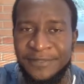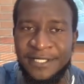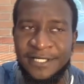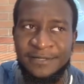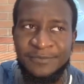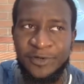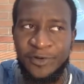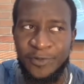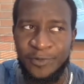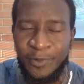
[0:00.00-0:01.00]

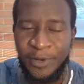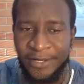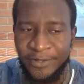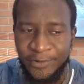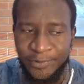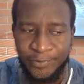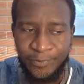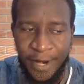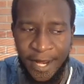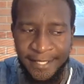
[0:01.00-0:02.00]
When you
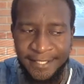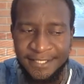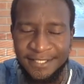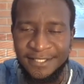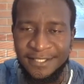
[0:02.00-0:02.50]
write,